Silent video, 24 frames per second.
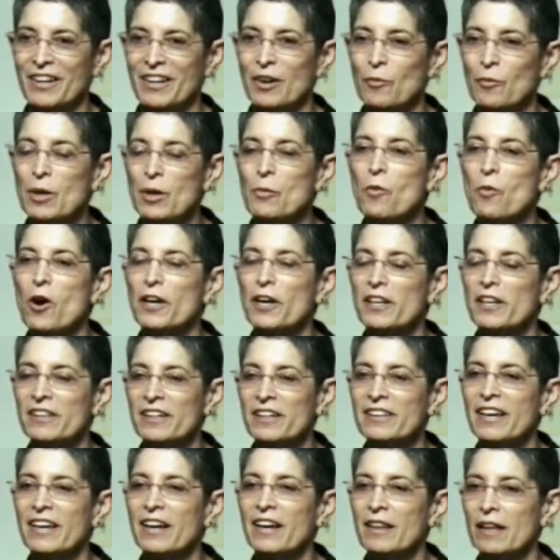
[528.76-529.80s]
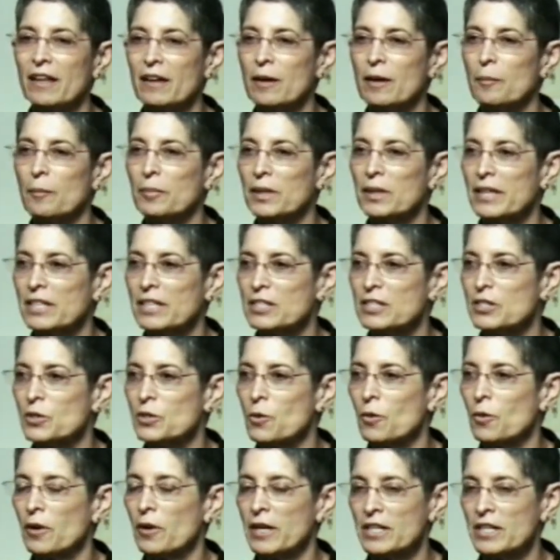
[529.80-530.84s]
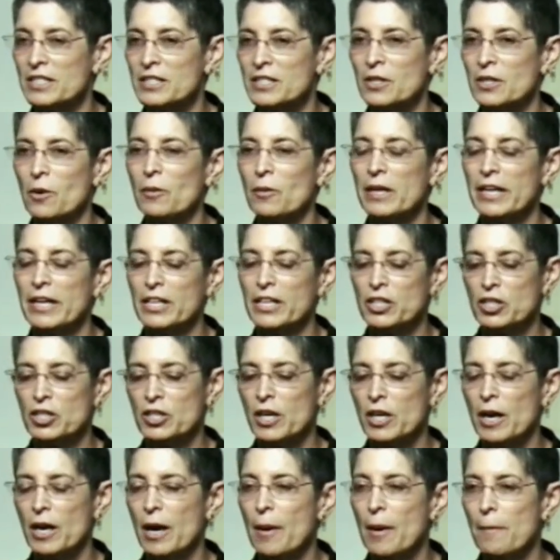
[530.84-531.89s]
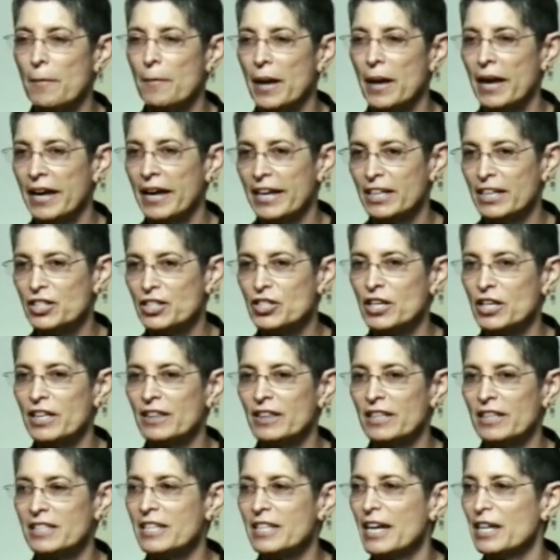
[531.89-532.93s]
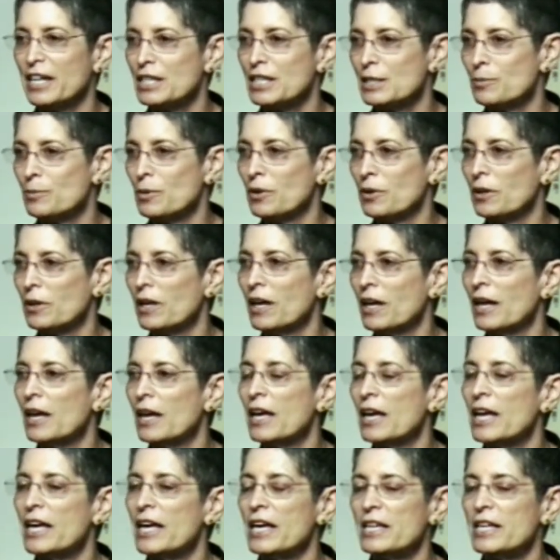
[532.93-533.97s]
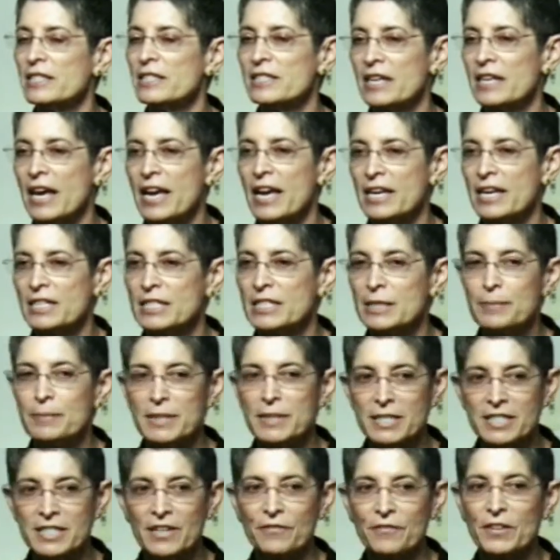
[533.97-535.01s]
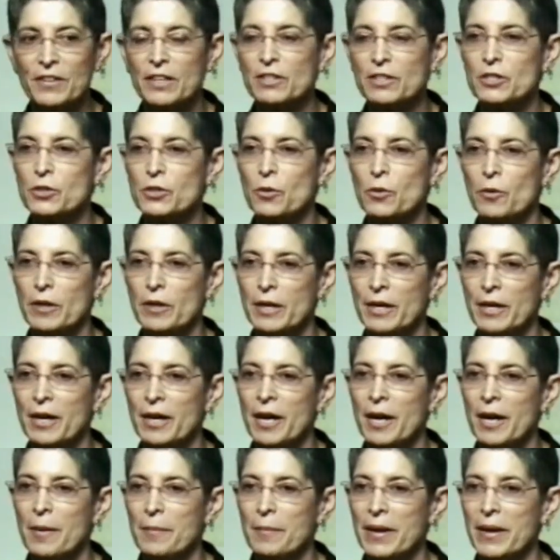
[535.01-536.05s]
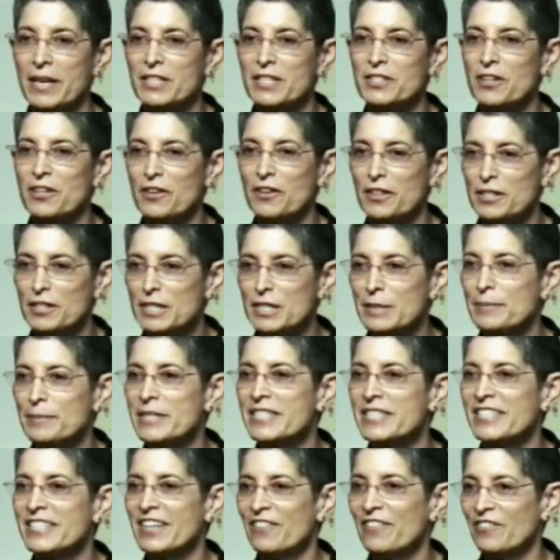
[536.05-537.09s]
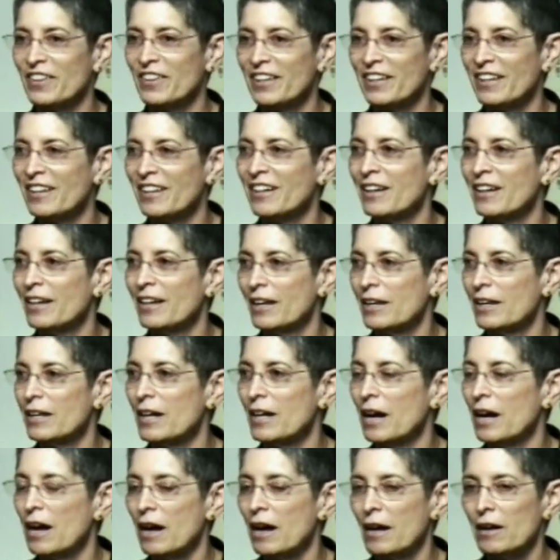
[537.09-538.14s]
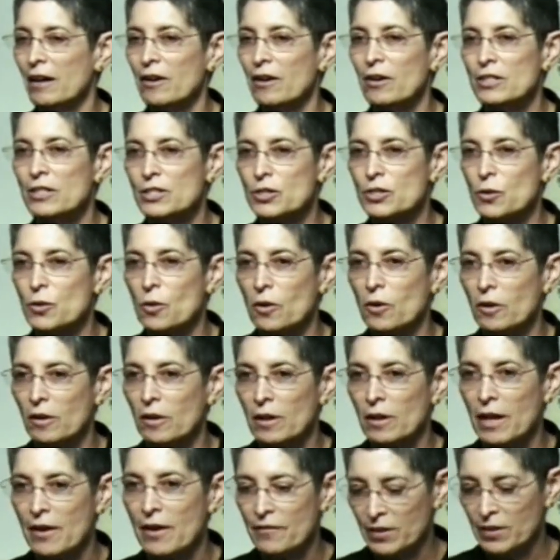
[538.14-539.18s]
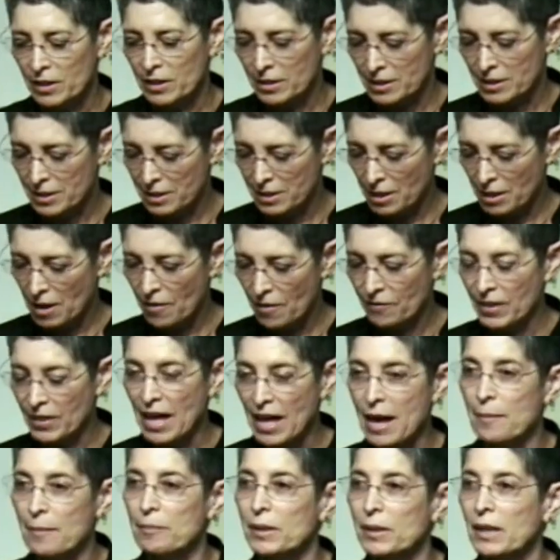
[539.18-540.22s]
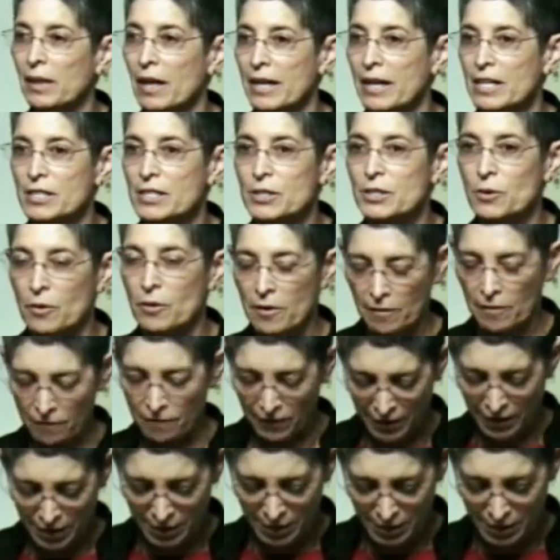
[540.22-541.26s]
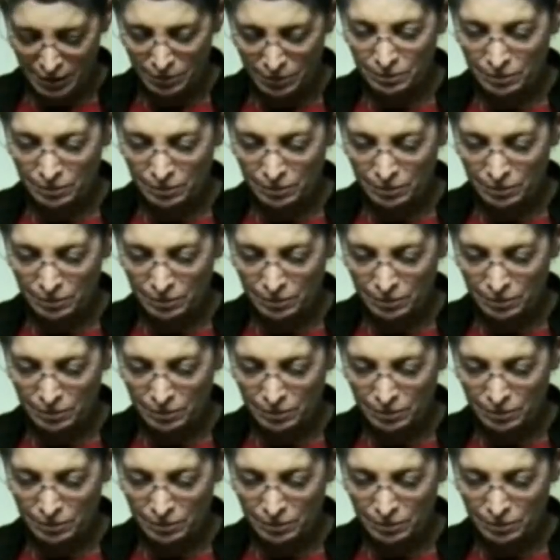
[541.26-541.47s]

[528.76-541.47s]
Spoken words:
we wanted to tell a complete story. So each page in the textbook is a specific story based on the specific historical evidence of that place or event.